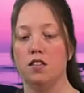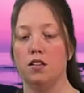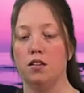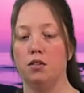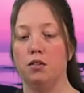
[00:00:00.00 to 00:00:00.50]

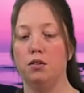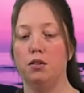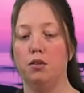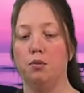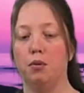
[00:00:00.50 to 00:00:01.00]

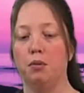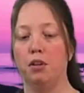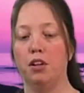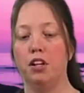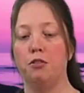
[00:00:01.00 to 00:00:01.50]
So what
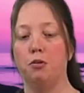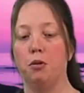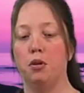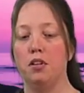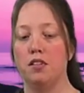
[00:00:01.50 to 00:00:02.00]
we're looking
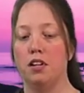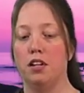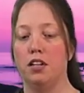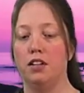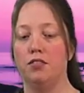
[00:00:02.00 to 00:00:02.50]
for is an
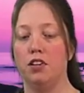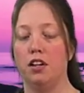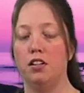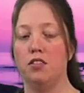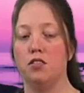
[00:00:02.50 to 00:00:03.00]
area of
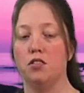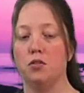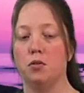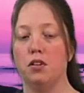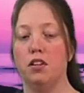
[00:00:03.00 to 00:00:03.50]
tightness or
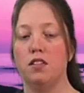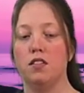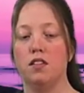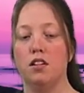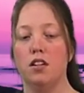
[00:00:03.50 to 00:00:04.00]
soreness.
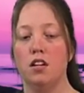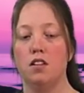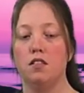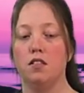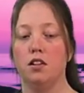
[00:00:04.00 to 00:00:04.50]

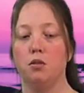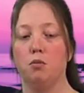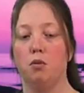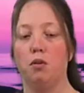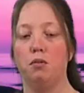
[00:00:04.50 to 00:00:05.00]
So you
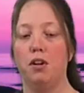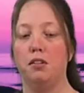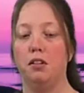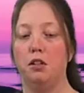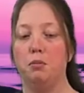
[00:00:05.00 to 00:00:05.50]
can roll
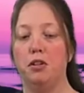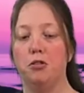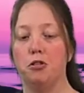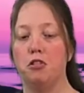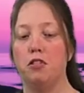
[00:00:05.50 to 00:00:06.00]
around a little
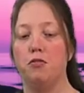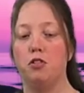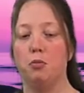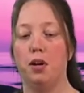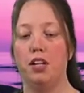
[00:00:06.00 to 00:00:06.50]
bit or
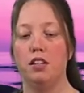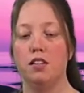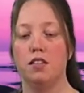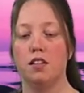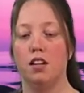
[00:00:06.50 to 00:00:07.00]
shift your weight
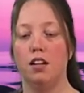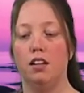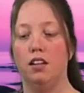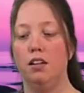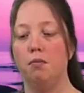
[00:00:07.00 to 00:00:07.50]

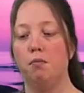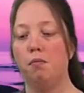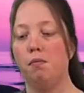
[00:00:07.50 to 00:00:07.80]
slightly